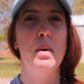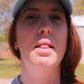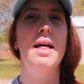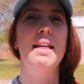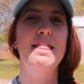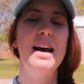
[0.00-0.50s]
and we
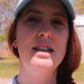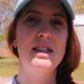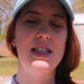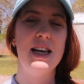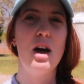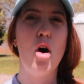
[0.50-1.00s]
let that
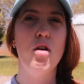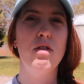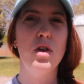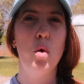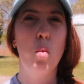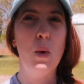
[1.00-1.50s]
sit
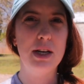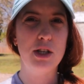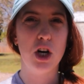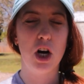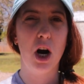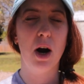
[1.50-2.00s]
over the
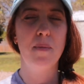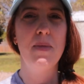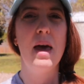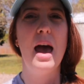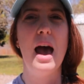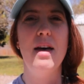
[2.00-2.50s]
winter.
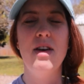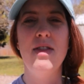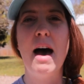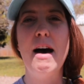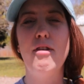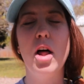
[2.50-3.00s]
And then
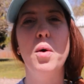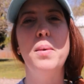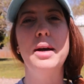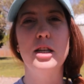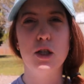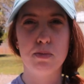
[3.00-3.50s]
that
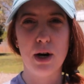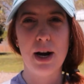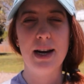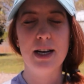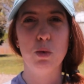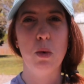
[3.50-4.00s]
following
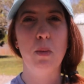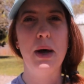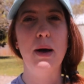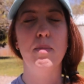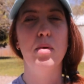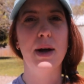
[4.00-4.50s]
spring is when
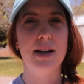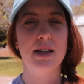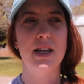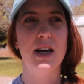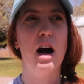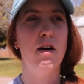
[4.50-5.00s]
we
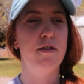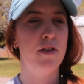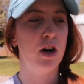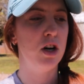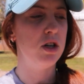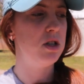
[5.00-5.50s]
planted our
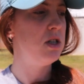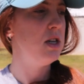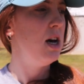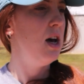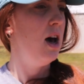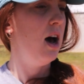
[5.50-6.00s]
first
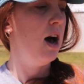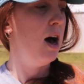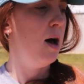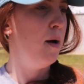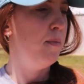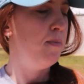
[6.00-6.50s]

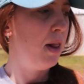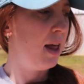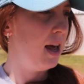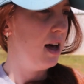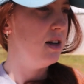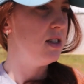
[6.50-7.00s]

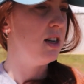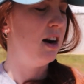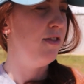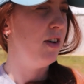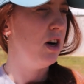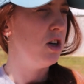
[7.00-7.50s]
plants, our
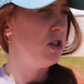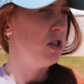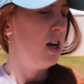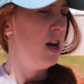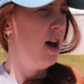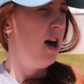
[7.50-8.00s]
first
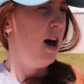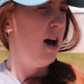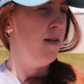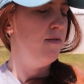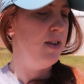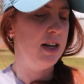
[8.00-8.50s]

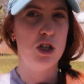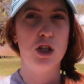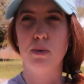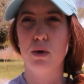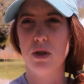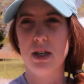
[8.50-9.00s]

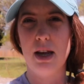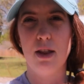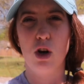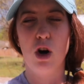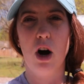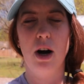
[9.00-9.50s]
vegetables in
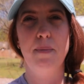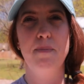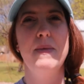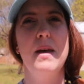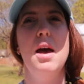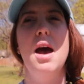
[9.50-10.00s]
the garden.
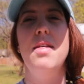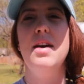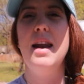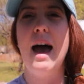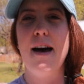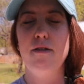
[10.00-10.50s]
And
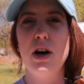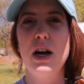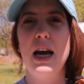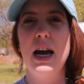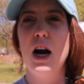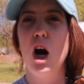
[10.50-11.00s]
then every
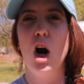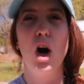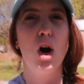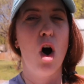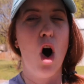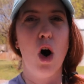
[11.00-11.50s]

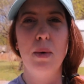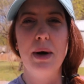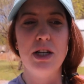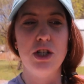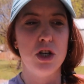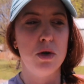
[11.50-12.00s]
year, all
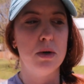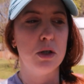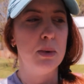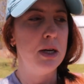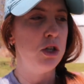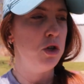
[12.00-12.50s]
we do is
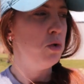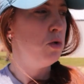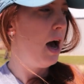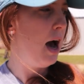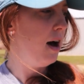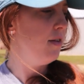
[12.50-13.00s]
we do
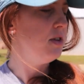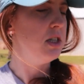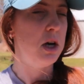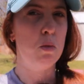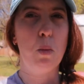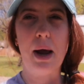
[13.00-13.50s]
have
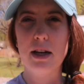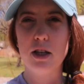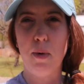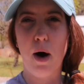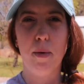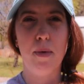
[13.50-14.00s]
some weeds
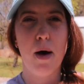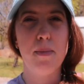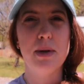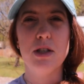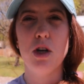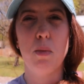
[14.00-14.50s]
pop up,
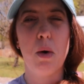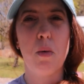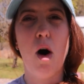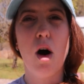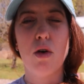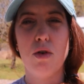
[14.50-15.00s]
and so we
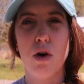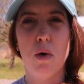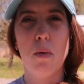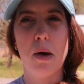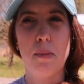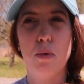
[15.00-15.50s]
walk through
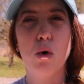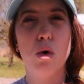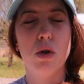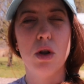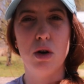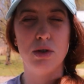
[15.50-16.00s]
and we
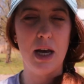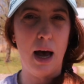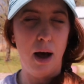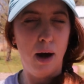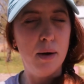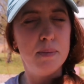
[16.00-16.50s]
pull those
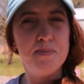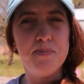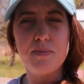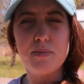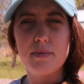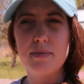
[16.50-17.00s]
up,
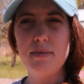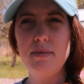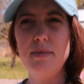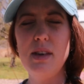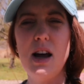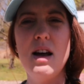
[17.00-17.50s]

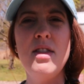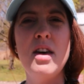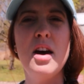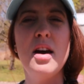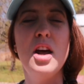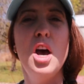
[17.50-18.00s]
and
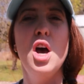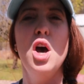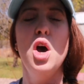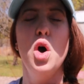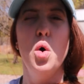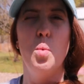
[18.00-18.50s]
then
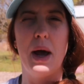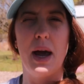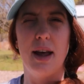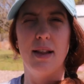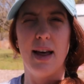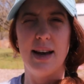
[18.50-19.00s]

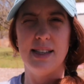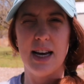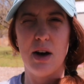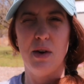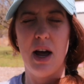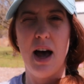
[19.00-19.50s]
we lay
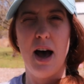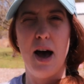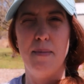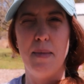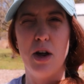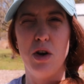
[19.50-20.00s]
down
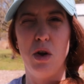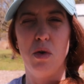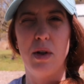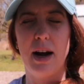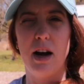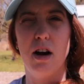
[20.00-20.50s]
a new
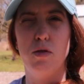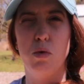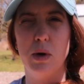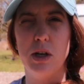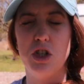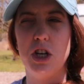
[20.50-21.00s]
layer of
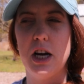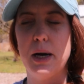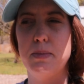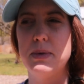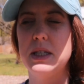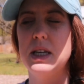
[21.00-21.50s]
wood
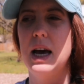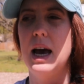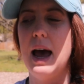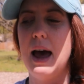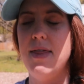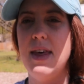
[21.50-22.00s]
chips,
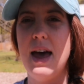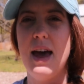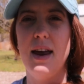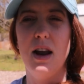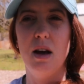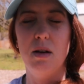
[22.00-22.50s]
and
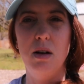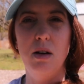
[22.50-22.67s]
then